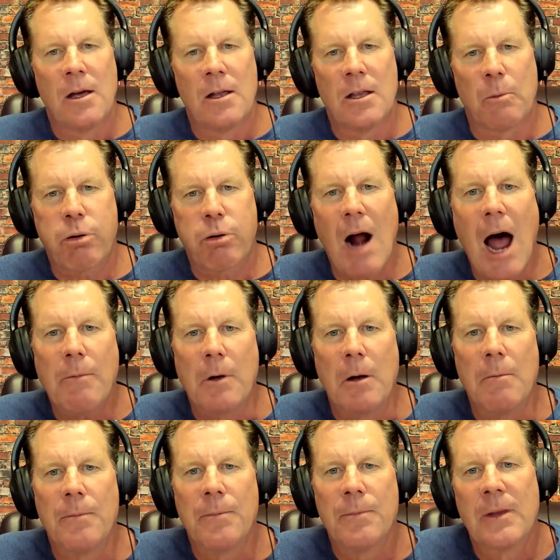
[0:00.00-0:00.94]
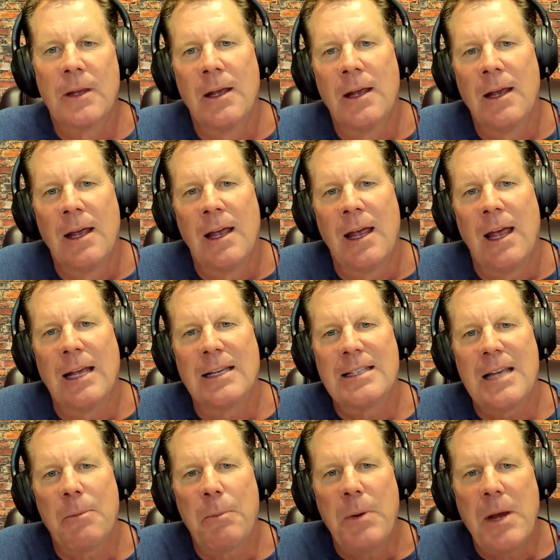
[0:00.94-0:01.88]
The problem is
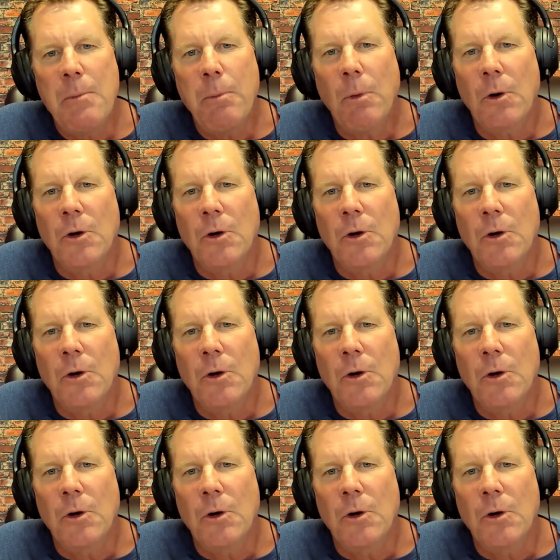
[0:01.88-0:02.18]
that people